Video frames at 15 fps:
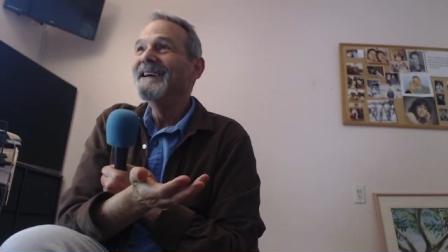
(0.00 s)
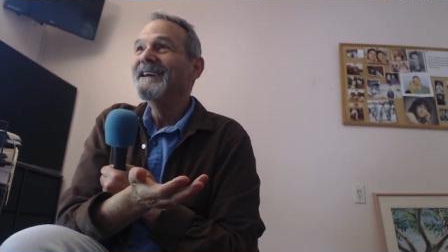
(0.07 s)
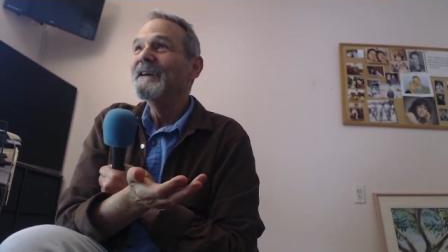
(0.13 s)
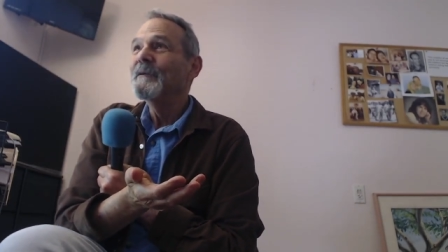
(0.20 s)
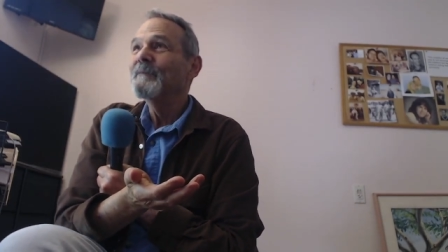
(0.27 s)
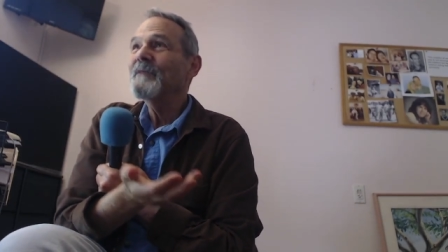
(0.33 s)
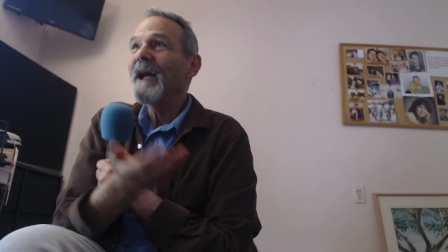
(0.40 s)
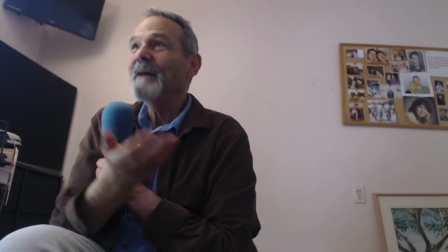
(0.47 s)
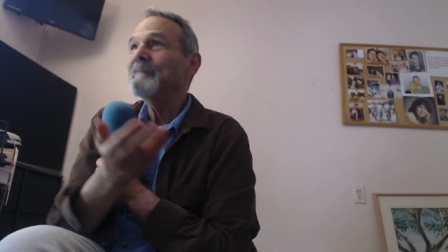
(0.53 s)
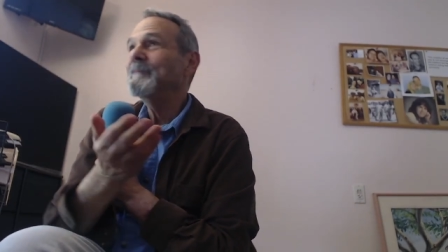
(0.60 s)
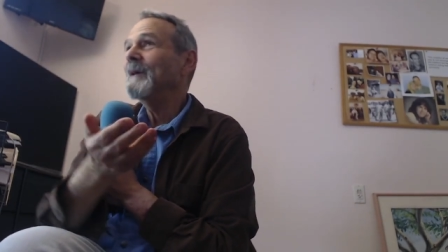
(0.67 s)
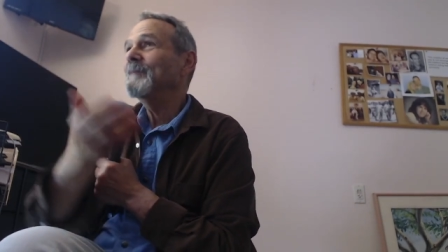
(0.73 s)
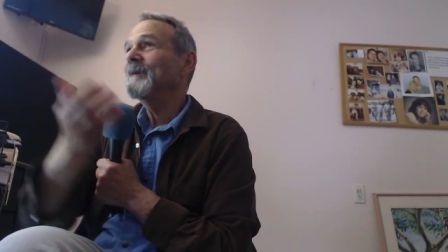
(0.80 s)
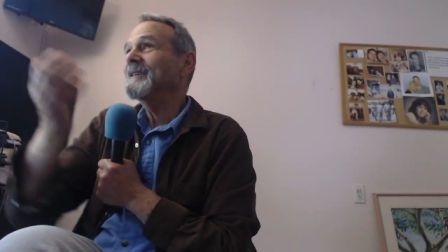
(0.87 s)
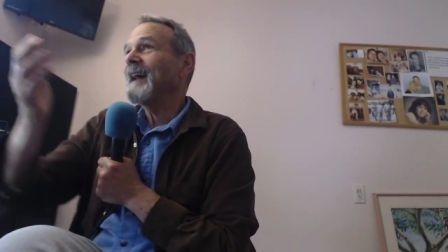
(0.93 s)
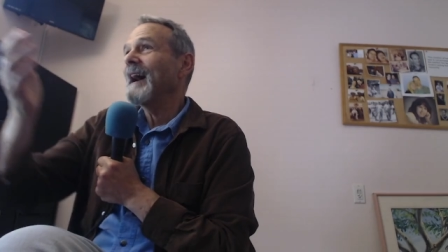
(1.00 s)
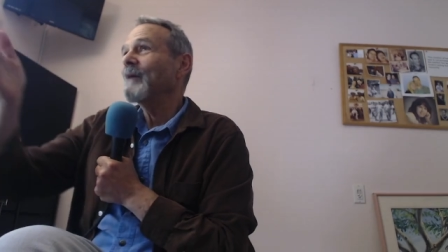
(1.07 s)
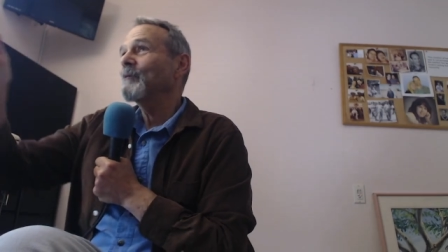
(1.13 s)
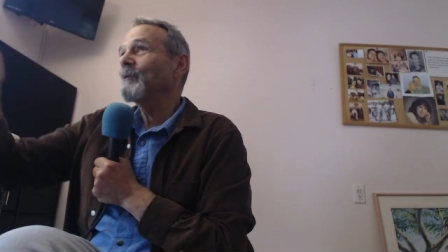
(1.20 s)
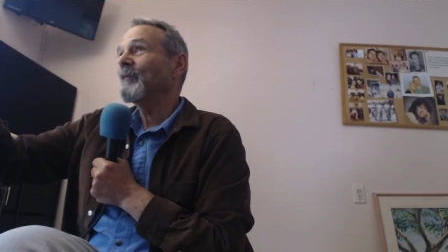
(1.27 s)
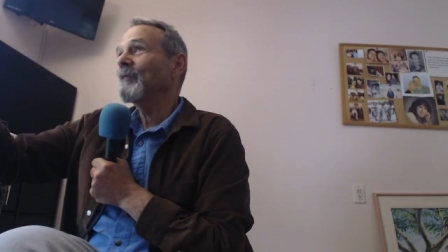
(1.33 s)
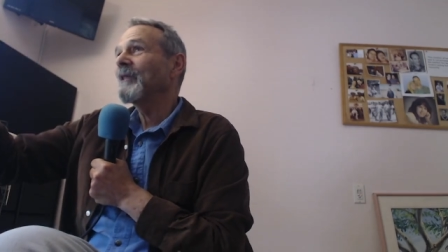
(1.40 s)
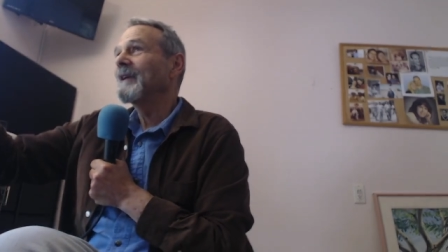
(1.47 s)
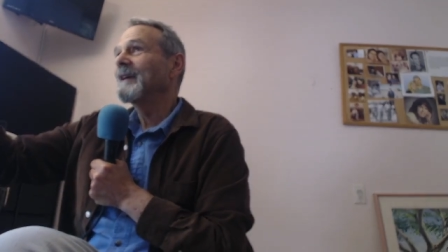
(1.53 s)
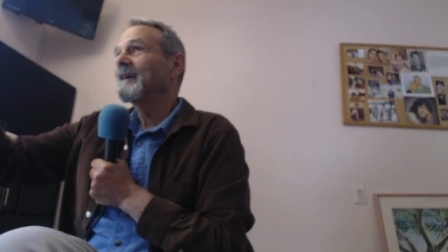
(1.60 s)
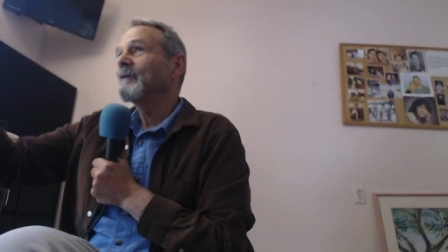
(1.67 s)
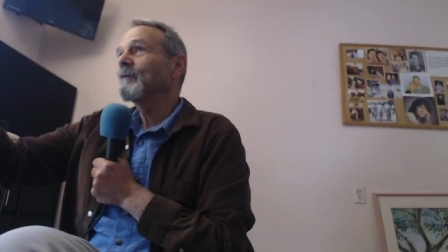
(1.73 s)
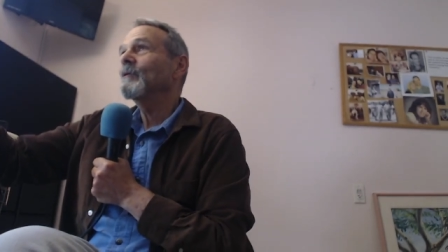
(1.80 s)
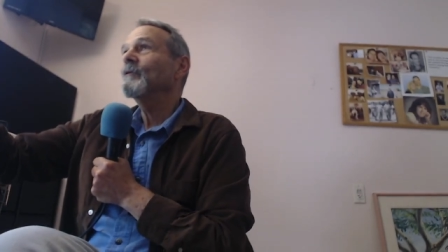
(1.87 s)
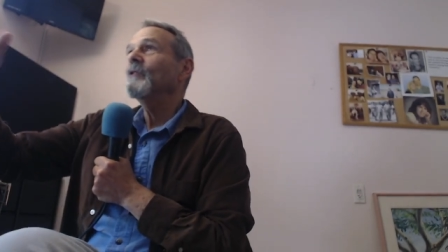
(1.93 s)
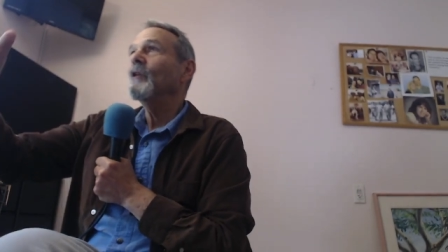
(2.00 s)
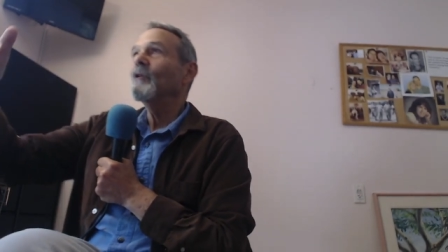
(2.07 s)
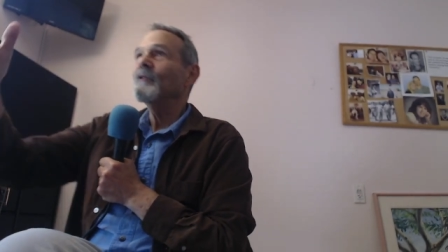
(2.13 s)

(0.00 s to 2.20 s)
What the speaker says: Not with. Well, no, they'll